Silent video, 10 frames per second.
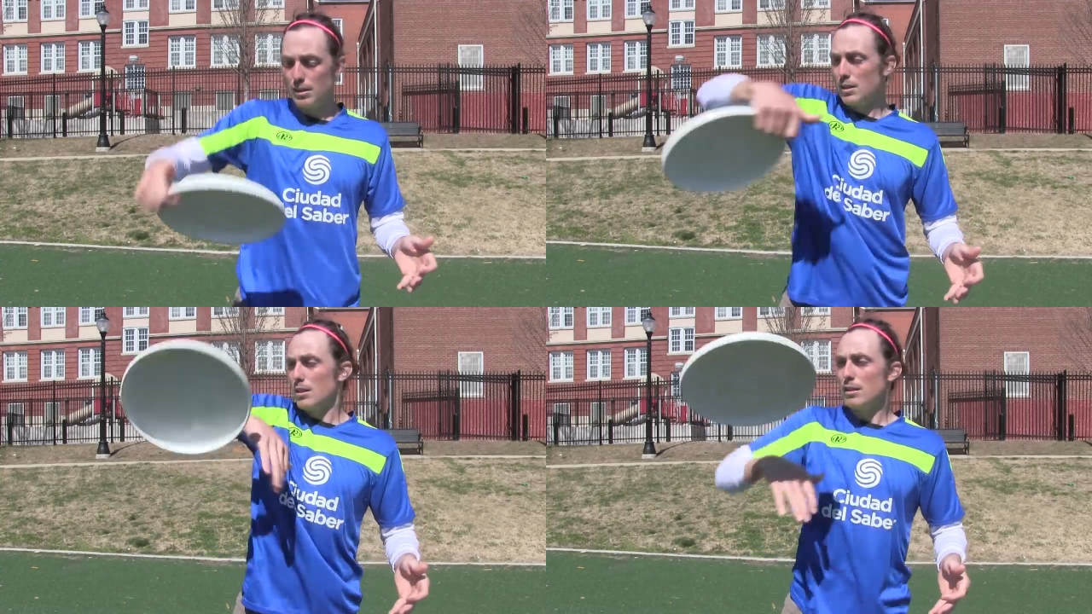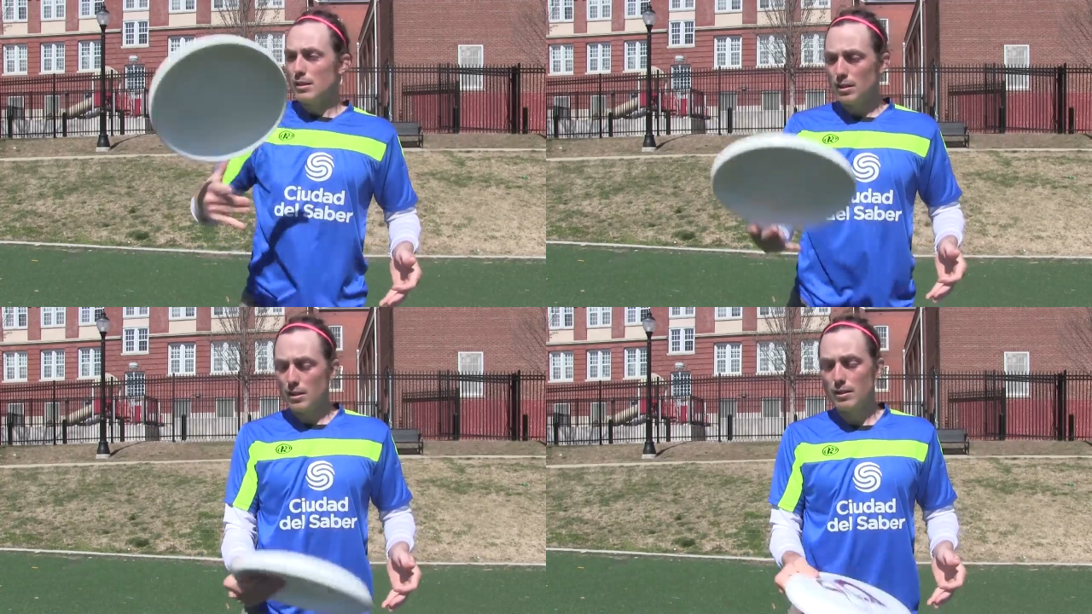
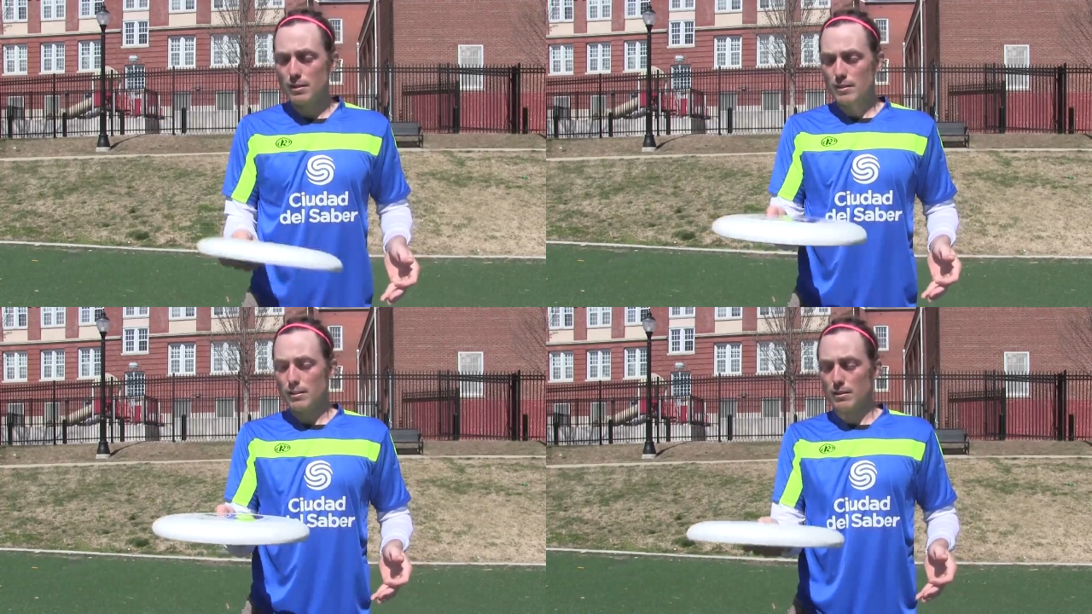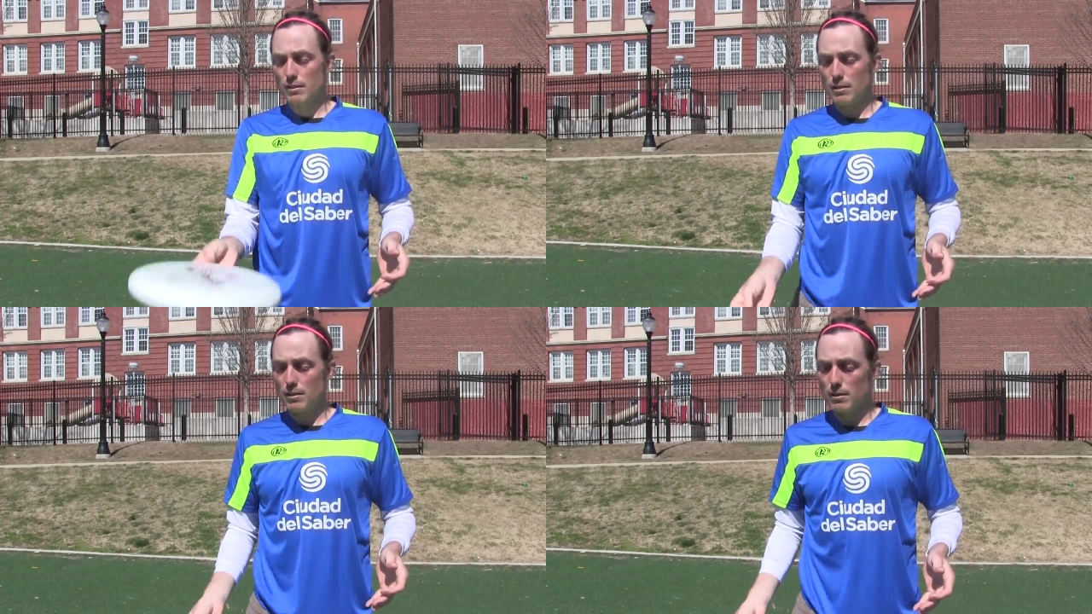
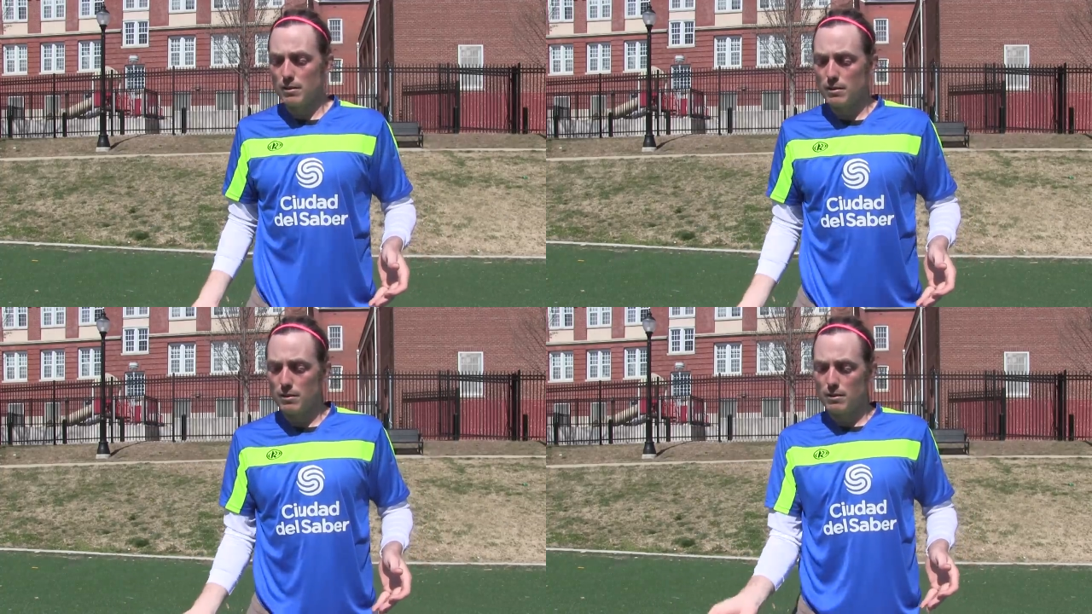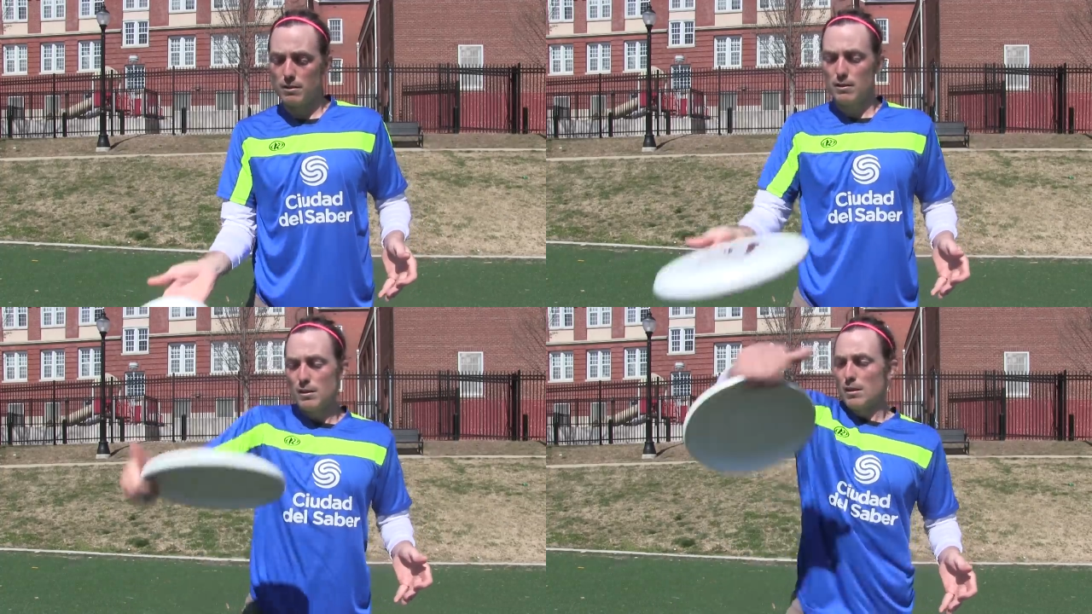
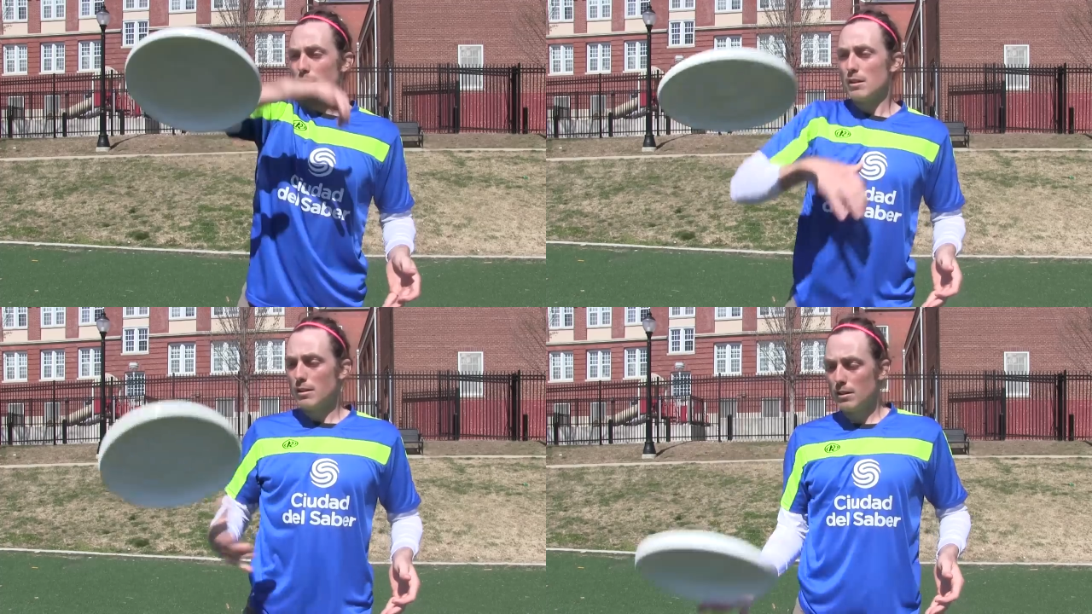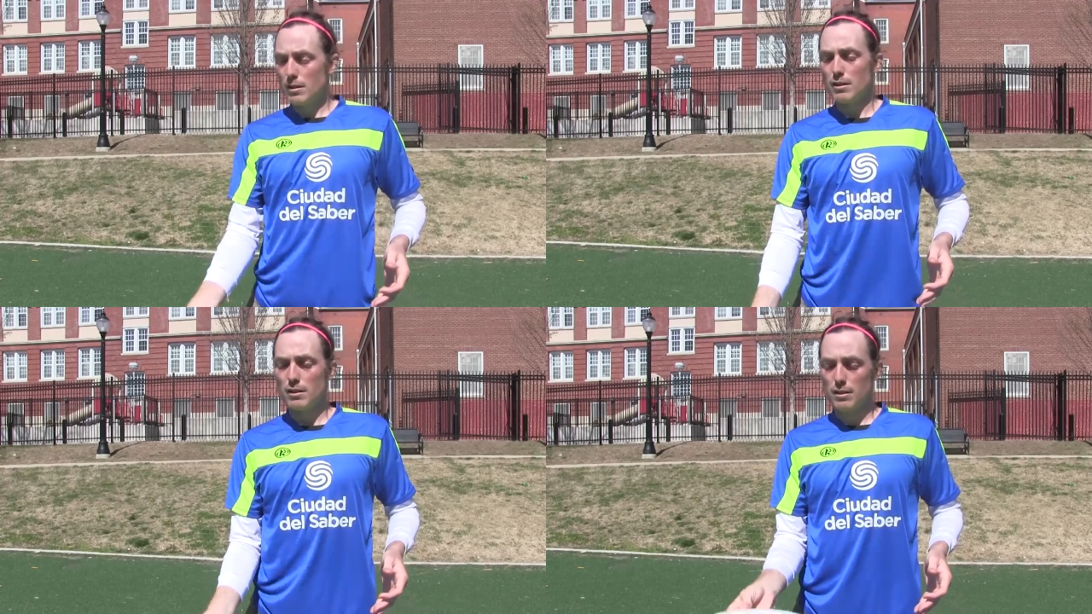
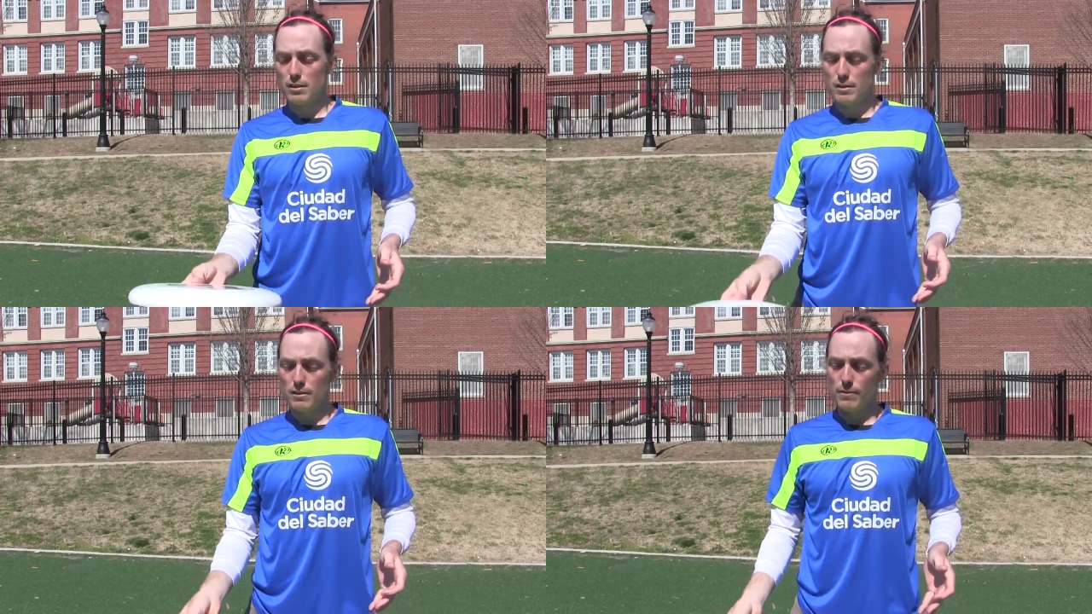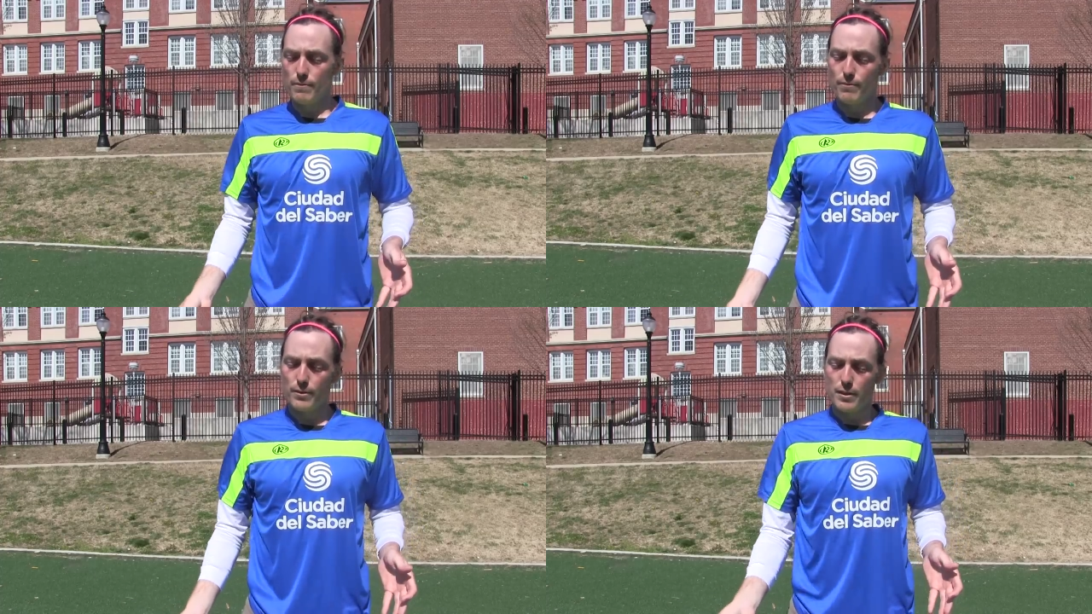
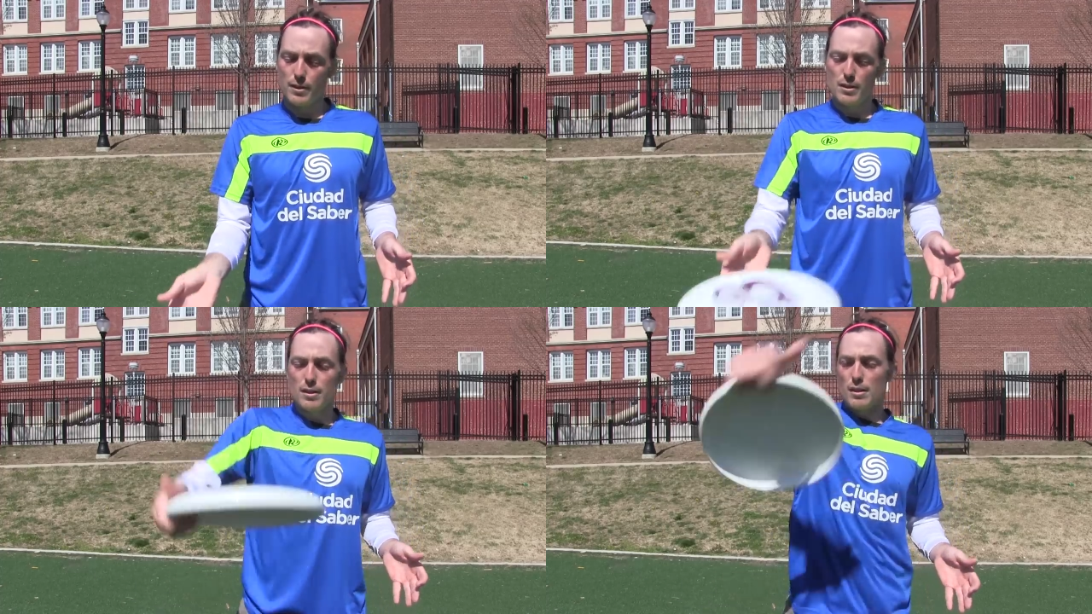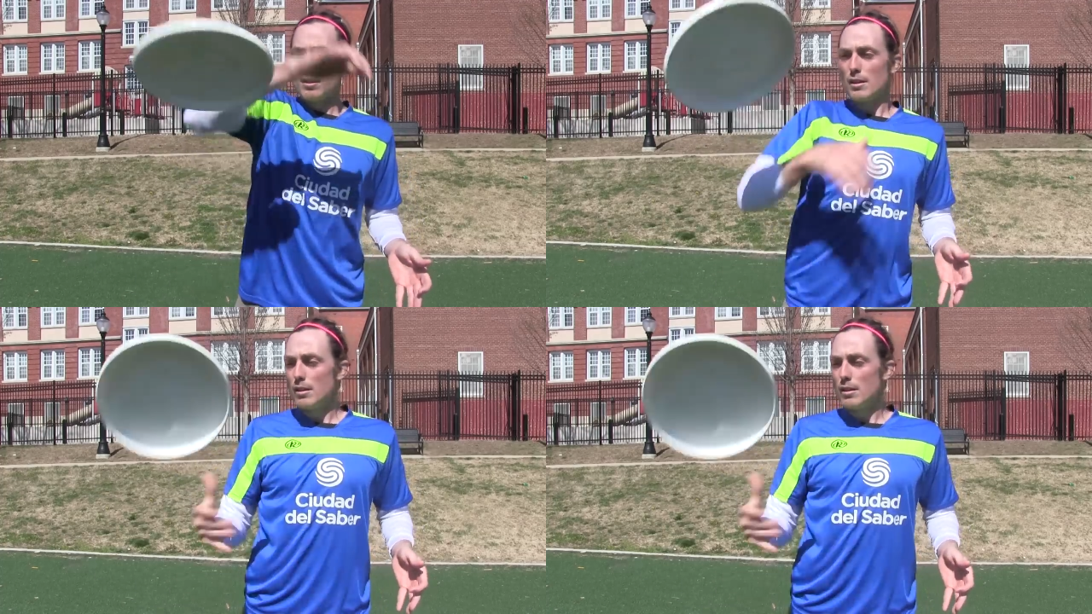Nothing is said.